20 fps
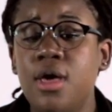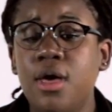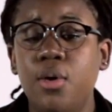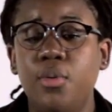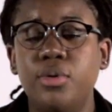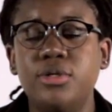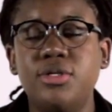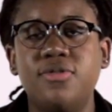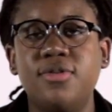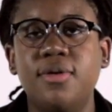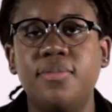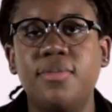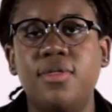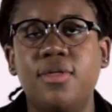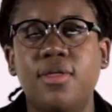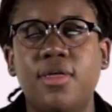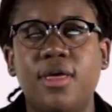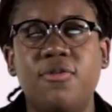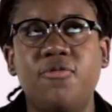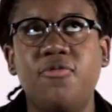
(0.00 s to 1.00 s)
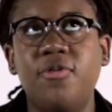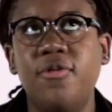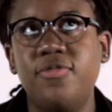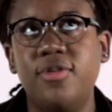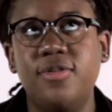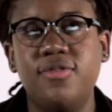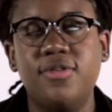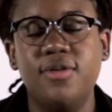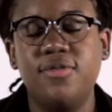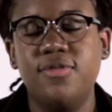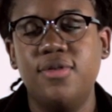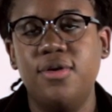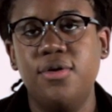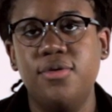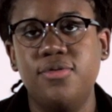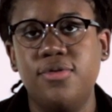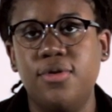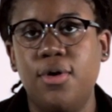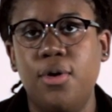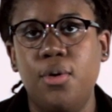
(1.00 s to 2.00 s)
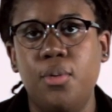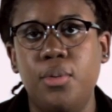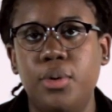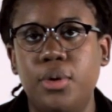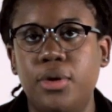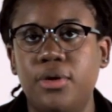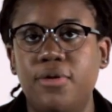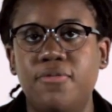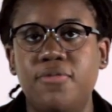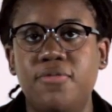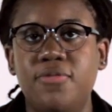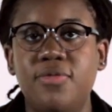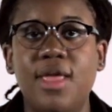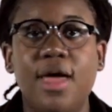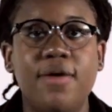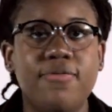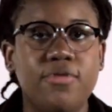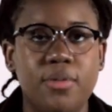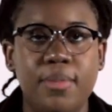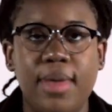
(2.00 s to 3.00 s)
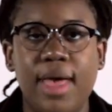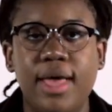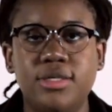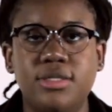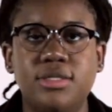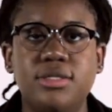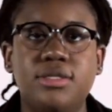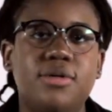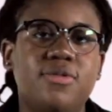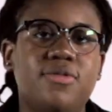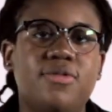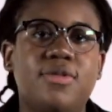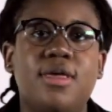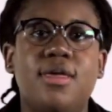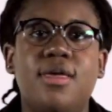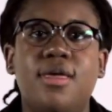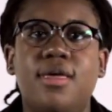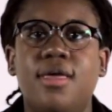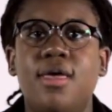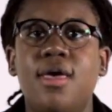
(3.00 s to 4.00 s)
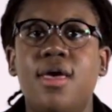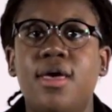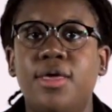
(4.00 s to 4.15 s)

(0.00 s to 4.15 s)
which is something that like 50, 60 years ago, we could have never imagined just seeing.